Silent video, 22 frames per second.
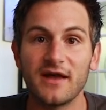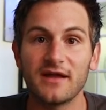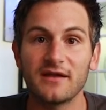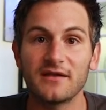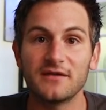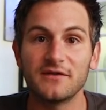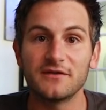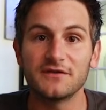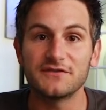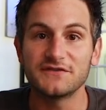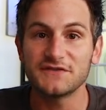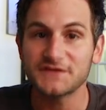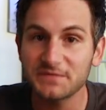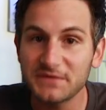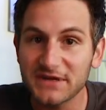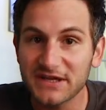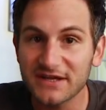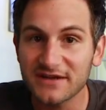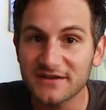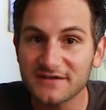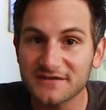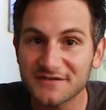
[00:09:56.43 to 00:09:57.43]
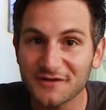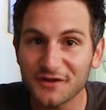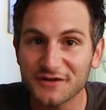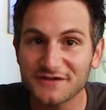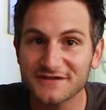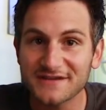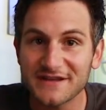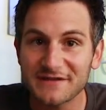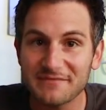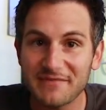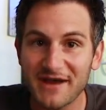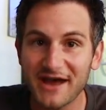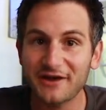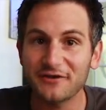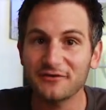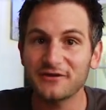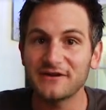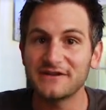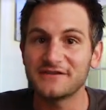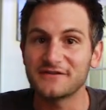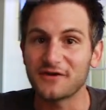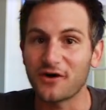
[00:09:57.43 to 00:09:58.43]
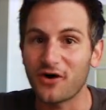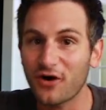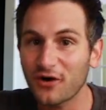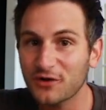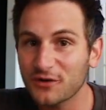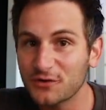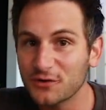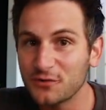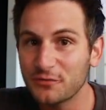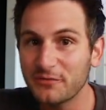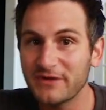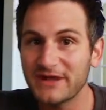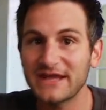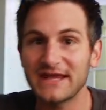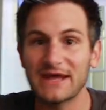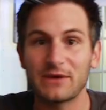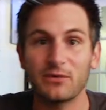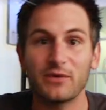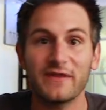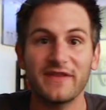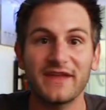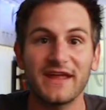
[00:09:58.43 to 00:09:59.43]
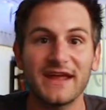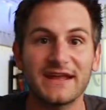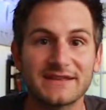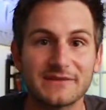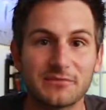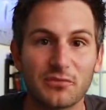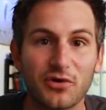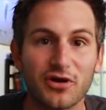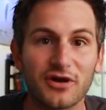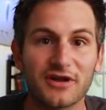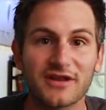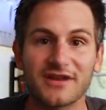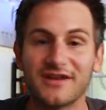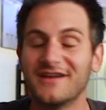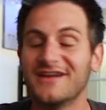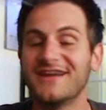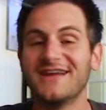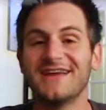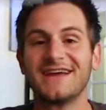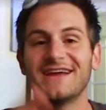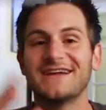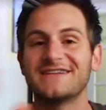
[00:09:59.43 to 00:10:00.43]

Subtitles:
that just because solid state batteries are looming when they hit the market,